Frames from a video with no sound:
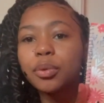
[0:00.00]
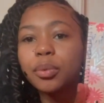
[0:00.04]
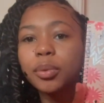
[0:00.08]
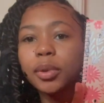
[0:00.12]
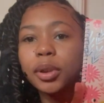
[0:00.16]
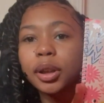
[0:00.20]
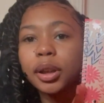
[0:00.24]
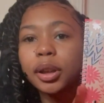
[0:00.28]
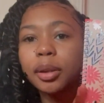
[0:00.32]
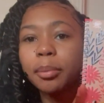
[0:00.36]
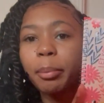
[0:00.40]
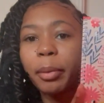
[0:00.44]

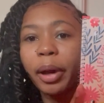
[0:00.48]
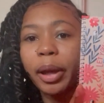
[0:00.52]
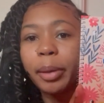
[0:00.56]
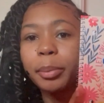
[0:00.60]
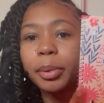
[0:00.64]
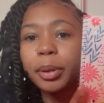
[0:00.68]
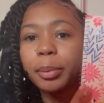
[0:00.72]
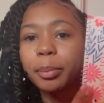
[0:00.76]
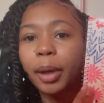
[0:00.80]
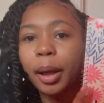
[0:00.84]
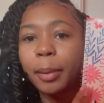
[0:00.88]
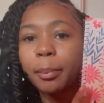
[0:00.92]
one might
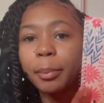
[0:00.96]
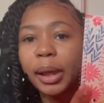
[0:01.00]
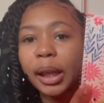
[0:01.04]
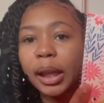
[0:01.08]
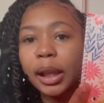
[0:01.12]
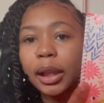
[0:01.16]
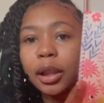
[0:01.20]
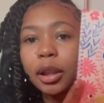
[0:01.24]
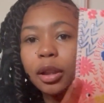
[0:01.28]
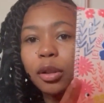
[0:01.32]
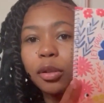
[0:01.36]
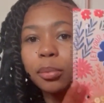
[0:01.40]
be my
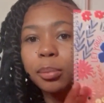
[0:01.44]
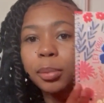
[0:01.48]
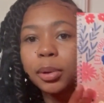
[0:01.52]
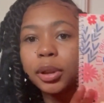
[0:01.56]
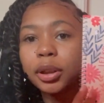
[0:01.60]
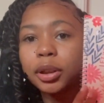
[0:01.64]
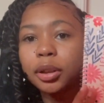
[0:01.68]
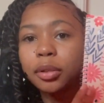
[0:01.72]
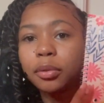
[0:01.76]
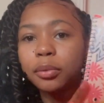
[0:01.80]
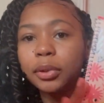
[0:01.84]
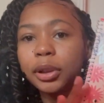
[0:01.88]
math
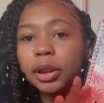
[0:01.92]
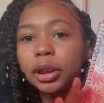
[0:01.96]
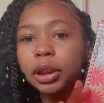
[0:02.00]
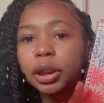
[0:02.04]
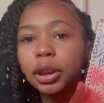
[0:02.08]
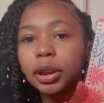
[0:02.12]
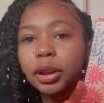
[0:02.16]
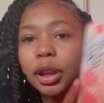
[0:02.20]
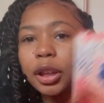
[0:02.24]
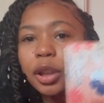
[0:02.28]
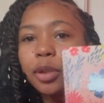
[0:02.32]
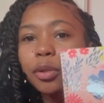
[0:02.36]
notebook,
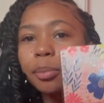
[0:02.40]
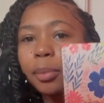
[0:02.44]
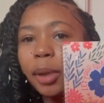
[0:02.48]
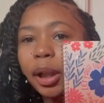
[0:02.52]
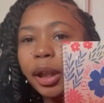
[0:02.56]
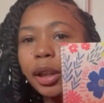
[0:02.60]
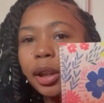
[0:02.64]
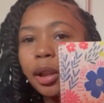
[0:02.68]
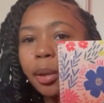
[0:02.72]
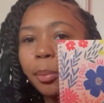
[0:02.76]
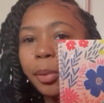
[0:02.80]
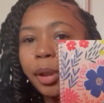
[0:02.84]
which this one might
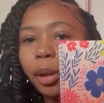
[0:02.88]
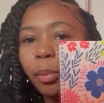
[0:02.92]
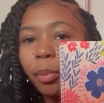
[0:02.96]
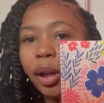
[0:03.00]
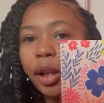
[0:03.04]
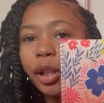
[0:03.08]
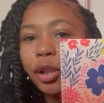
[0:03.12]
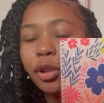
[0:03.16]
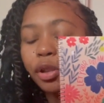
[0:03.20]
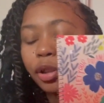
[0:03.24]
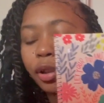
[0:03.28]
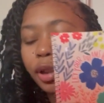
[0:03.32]
end up being my
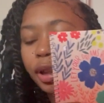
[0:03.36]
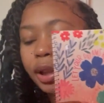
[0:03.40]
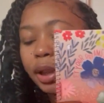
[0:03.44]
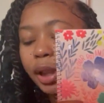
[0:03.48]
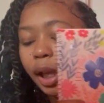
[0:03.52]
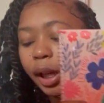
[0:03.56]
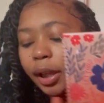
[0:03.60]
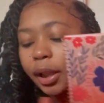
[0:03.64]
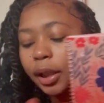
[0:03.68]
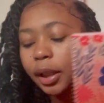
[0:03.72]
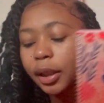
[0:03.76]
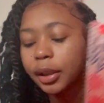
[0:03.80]
intro to
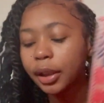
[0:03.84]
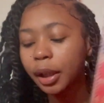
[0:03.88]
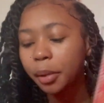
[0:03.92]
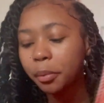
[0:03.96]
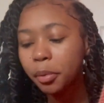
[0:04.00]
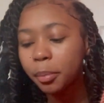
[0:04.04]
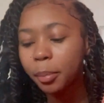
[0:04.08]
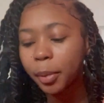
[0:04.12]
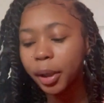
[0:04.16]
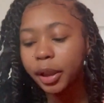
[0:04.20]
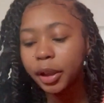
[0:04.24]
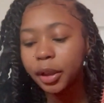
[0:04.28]
psych, and that
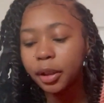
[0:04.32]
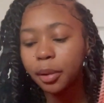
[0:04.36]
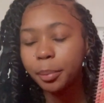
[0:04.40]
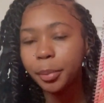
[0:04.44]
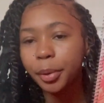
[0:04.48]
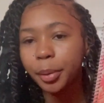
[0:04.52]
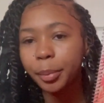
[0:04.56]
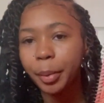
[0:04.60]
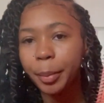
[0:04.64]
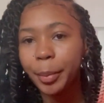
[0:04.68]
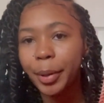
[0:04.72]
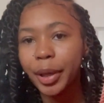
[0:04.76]
one might end up
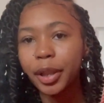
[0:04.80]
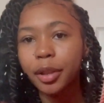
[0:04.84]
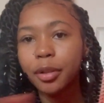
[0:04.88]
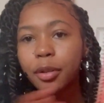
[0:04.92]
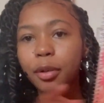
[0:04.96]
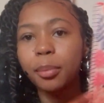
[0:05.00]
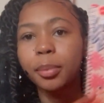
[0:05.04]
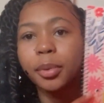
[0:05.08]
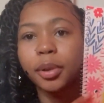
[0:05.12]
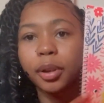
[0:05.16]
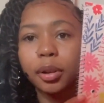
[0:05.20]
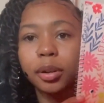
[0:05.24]
being my math
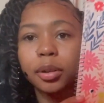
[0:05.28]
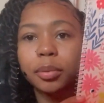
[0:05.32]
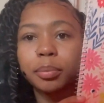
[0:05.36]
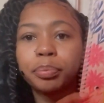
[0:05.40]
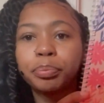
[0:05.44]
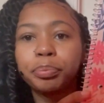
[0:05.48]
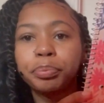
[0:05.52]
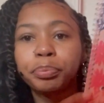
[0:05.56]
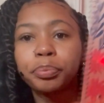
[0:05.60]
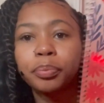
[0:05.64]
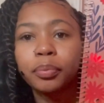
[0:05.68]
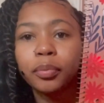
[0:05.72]
notebook.
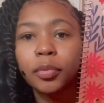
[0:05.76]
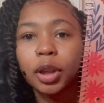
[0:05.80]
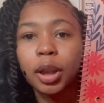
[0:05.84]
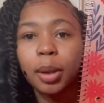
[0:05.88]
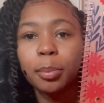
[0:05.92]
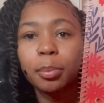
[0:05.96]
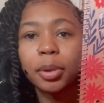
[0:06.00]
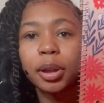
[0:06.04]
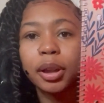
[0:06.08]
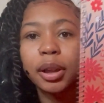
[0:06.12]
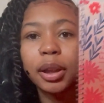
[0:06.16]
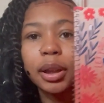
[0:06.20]

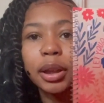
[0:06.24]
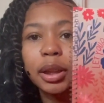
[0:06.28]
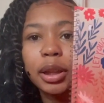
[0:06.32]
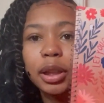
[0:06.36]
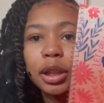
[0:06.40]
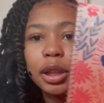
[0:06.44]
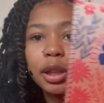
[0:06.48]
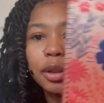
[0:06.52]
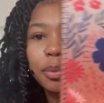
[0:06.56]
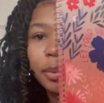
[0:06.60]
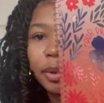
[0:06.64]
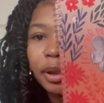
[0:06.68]
But
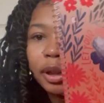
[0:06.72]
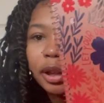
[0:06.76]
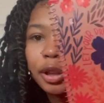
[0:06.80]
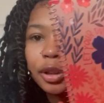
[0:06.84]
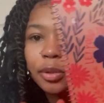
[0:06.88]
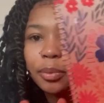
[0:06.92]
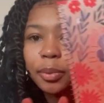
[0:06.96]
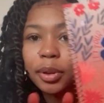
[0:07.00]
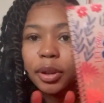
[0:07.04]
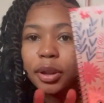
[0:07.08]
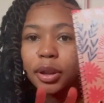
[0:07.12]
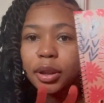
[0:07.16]
this is what this
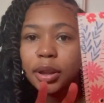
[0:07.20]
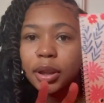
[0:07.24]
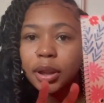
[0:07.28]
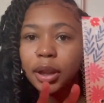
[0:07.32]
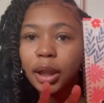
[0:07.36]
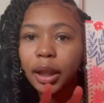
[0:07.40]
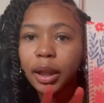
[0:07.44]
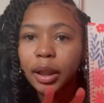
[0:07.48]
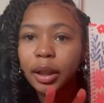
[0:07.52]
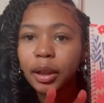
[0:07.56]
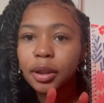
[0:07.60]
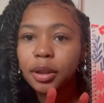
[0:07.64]
one looks
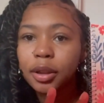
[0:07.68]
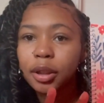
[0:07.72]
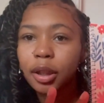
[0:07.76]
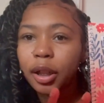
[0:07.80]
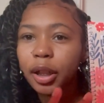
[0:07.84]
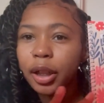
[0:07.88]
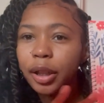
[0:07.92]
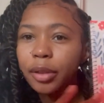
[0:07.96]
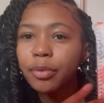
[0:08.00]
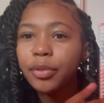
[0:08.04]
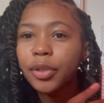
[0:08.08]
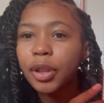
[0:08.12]
like.
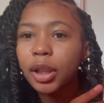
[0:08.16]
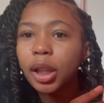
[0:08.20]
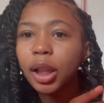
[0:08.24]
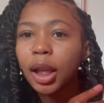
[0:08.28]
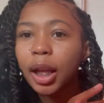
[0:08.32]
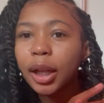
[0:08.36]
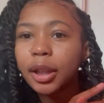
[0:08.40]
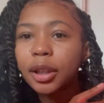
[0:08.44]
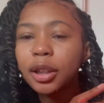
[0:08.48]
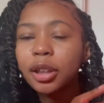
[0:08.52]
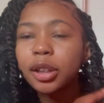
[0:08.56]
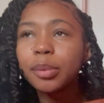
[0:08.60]
Sorry if the
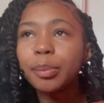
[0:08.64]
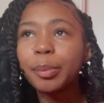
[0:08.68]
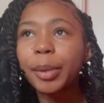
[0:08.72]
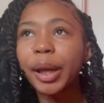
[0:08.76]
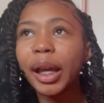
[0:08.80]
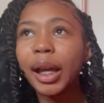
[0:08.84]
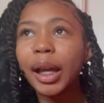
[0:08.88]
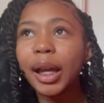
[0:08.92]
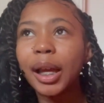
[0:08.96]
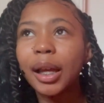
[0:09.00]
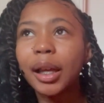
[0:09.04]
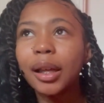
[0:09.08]
lighting's
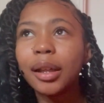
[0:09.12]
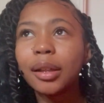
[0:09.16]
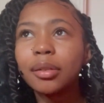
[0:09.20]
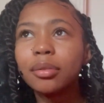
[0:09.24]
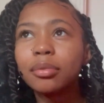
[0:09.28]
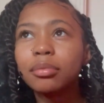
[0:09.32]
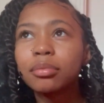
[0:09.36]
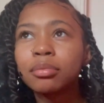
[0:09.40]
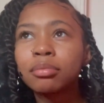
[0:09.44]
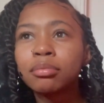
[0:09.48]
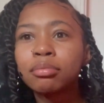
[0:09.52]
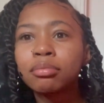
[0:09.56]
bad.
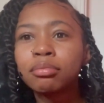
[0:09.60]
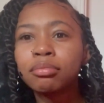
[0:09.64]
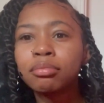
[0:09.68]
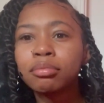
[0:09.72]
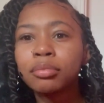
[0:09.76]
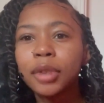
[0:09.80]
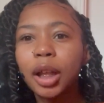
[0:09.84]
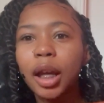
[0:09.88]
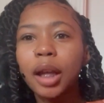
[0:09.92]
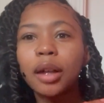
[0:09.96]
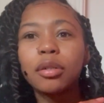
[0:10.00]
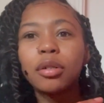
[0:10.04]

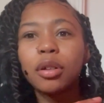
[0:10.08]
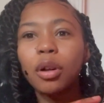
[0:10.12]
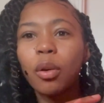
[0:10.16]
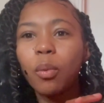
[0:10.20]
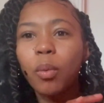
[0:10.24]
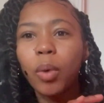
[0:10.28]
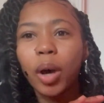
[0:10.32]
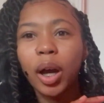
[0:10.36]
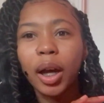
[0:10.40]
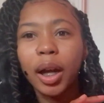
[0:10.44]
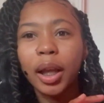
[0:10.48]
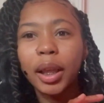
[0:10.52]
I don't know
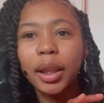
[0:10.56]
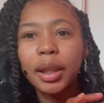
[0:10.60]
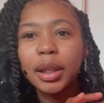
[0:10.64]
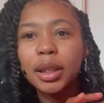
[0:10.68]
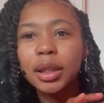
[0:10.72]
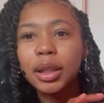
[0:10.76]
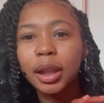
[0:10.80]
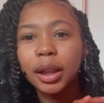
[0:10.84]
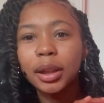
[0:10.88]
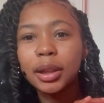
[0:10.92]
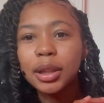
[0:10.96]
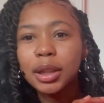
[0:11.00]
why the
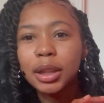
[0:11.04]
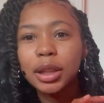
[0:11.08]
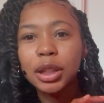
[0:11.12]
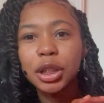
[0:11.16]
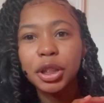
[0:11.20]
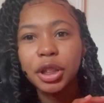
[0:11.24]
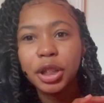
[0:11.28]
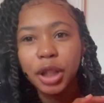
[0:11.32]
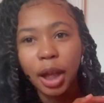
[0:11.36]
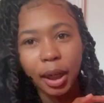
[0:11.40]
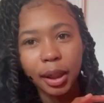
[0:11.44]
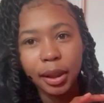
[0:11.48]
sun isn't
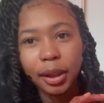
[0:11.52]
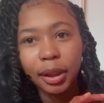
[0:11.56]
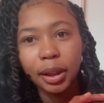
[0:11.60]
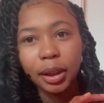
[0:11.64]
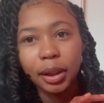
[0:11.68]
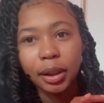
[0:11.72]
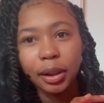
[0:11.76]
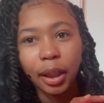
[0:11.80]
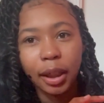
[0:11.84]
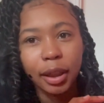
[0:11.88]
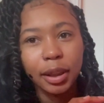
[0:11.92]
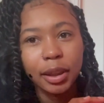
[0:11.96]

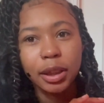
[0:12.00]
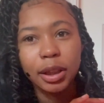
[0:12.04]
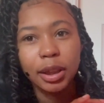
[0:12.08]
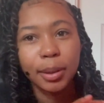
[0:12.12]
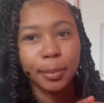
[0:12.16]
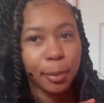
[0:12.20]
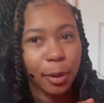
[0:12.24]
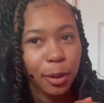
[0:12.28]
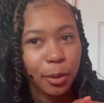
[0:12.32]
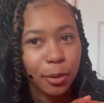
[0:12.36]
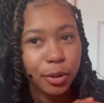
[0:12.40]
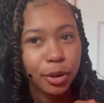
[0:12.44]
shining like it's
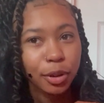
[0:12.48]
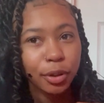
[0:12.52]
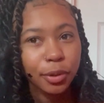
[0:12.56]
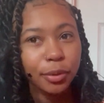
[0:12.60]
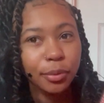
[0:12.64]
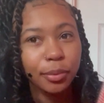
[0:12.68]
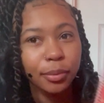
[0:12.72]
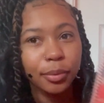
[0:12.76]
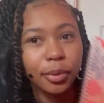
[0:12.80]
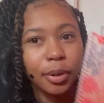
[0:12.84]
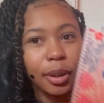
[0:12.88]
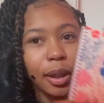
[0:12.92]
supposed
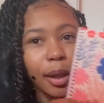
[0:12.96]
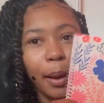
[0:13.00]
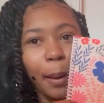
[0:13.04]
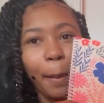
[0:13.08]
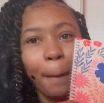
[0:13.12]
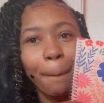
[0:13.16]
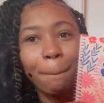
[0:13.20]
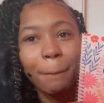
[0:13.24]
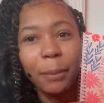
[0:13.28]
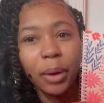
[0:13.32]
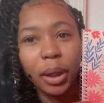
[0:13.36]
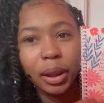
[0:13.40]
to,
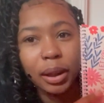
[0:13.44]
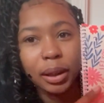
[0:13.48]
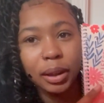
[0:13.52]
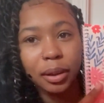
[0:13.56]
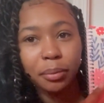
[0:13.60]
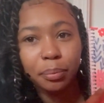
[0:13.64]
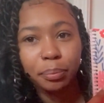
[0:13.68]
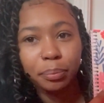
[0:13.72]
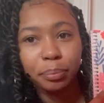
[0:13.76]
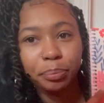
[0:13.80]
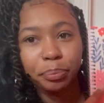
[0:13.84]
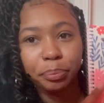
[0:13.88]
but
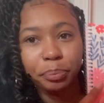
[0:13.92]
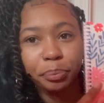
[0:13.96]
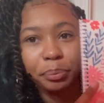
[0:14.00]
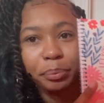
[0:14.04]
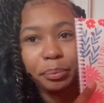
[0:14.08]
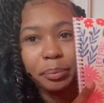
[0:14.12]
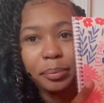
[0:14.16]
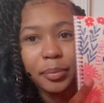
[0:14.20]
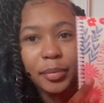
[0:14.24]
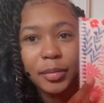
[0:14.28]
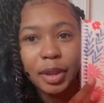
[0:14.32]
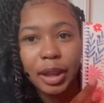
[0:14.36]

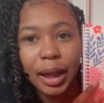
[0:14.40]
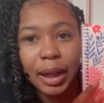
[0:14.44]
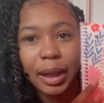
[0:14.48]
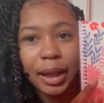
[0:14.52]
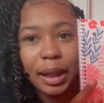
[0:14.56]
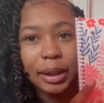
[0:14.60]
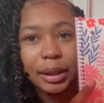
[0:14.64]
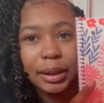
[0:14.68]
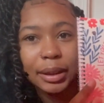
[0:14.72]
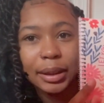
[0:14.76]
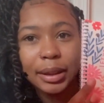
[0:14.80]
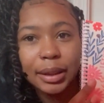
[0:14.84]
I
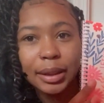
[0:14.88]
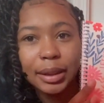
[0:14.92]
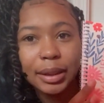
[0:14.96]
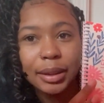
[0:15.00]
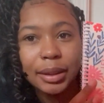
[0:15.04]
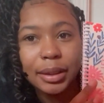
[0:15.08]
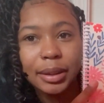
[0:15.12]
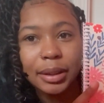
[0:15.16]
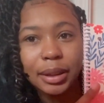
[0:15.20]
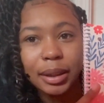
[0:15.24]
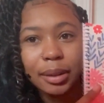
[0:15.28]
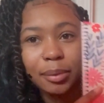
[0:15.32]
got
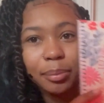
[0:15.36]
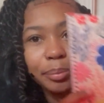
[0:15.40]
these.